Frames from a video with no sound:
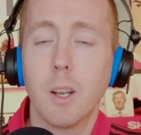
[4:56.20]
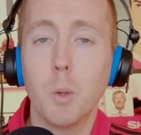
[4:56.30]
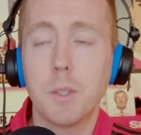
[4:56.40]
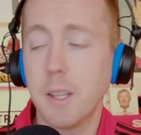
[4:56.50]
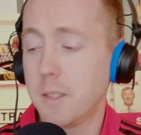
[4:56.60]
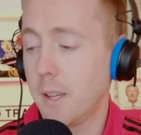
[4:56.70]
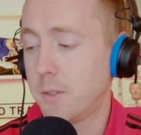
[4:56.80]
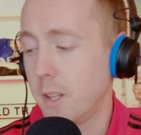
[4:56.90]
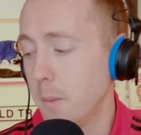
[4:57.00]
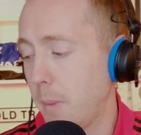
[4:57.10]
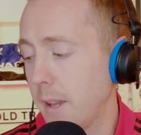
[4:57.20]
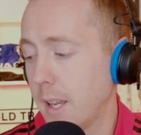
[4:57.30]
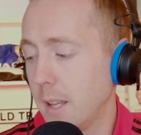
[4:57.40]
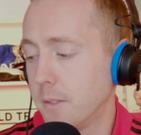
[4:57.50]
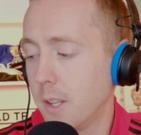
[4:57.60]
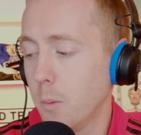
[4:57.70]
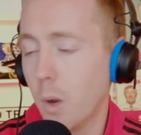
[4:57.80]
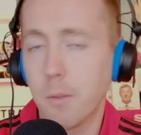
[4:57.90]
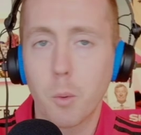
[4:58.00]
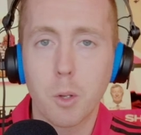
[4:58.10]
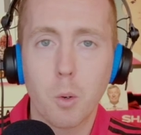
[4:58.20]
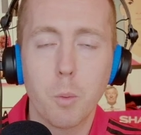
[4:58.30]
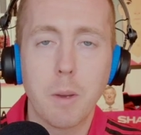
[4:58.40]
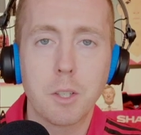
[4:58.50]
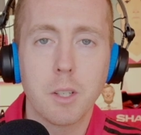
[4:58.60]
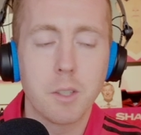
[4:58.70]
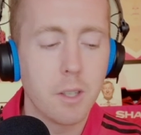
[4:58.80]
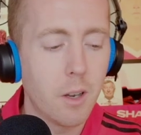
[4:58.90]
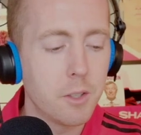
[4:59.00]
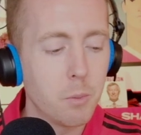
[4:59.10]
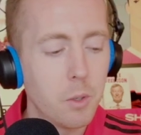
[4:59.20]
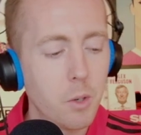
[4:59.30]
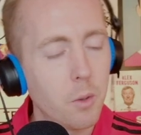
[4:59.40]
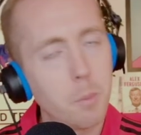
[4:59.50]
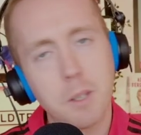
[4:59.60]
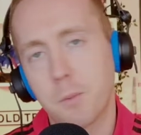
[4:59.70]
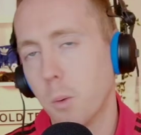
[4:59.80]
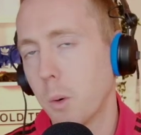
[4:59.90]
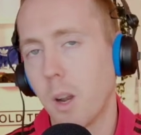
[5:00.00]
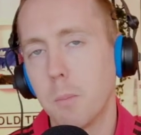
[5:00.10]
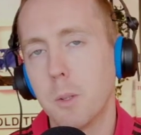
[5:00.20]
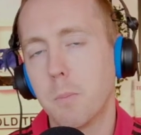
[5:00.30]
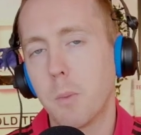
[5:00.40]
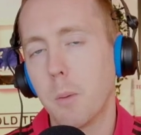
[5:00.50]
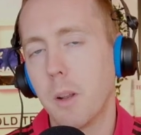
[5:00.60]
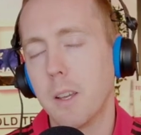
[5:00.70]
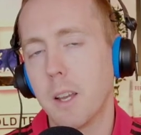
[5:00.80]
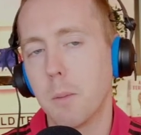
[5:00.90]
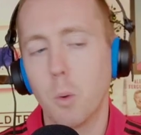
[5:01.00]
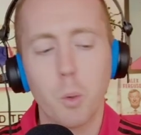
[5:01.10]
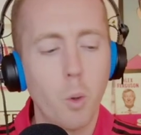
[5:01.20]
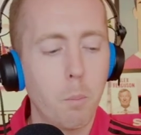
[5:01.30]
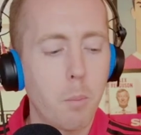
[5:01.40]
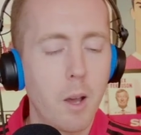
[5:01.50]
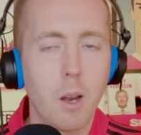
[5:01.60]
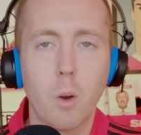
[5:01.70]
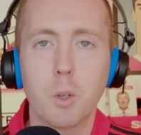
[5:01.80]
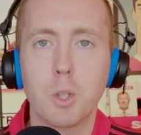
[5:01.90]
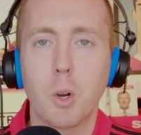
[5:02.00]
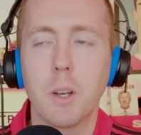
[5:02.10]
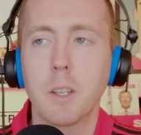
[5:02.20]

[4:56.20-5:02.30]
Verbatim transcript: Loose Ends F C, Bagel F C, whatever you want to call Manchester United. We're not the best football club in the Premier League anymore, not by a long shot.